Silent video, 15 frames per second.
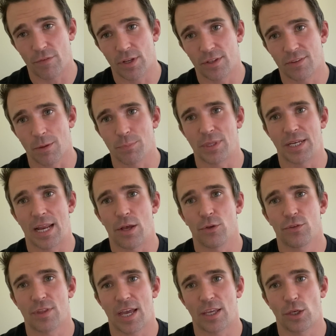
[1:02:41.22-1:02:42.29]
it something
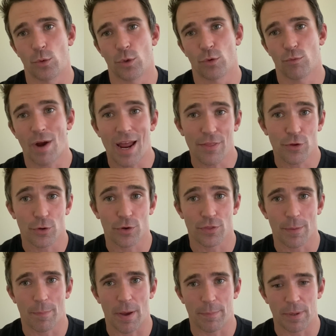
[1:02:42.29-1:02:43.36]
else that you would rather
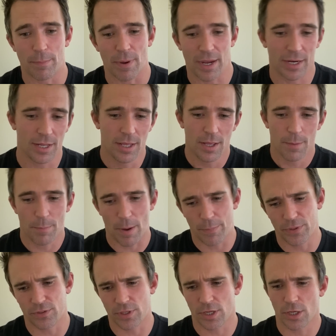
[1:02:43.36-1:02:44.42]
the puppy bite.
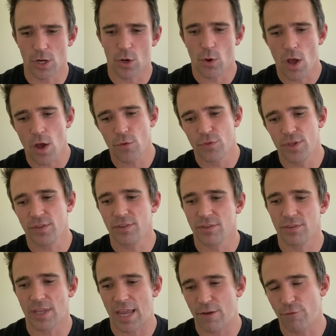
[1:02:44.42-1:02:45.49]
Puppy's gonna go, oh, this
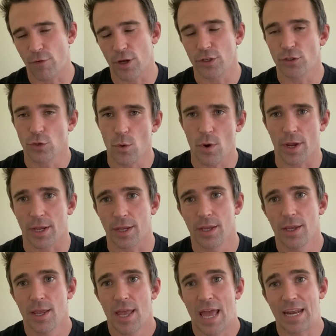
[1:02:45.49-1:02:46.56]
is a fun toy.
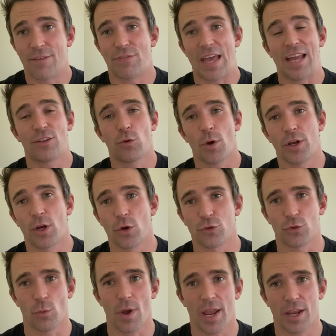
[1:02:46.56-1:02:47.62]
And if that toy
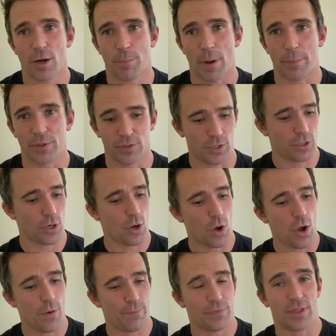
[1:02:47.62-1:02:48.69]
goes away, your puppy's gonna go,
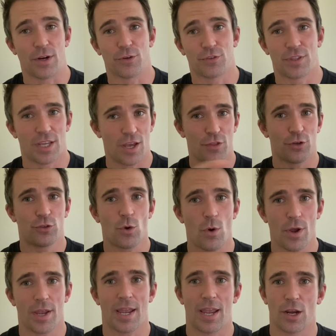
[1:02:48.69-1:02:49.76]
oh, there's the other
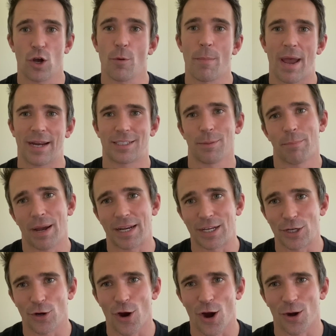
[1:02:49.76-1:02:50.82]
toy, and go back to
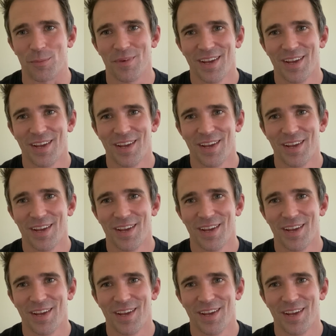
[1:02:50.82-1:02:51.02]
biting your arm.